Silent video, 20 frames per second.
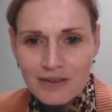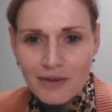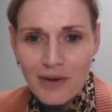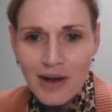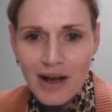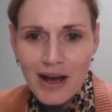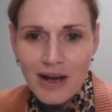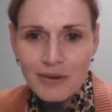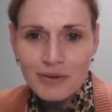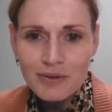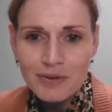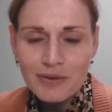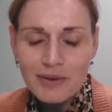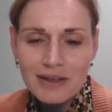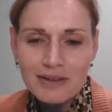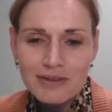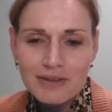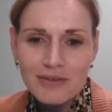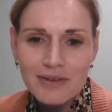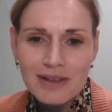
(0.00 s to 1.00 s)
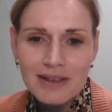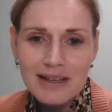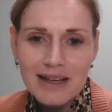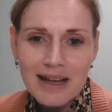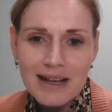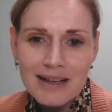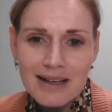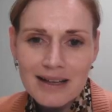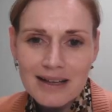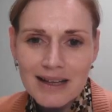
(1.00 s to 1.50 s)
So how do you
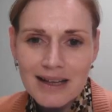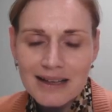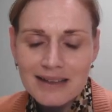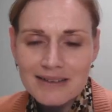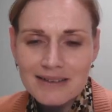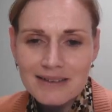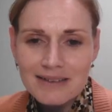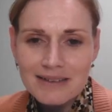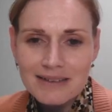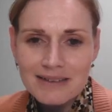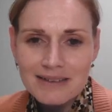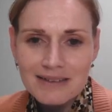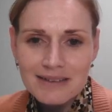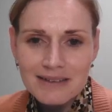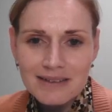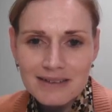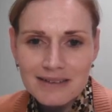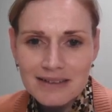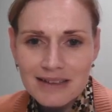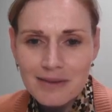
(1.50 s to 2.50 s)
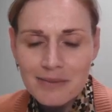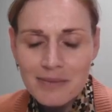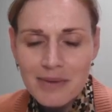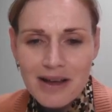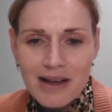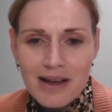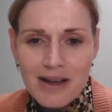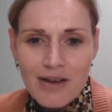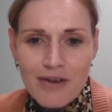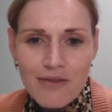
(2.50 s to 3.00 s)
actually analyze the
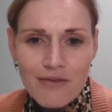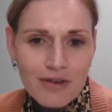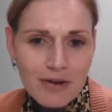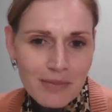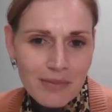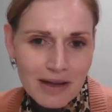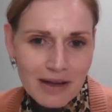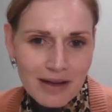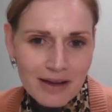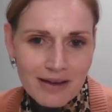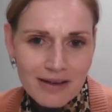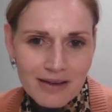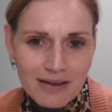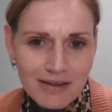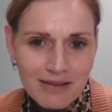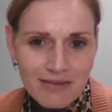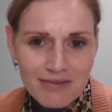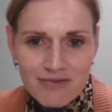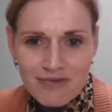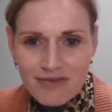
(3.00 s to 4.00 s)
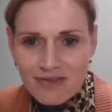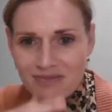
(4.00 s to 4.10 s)
system from a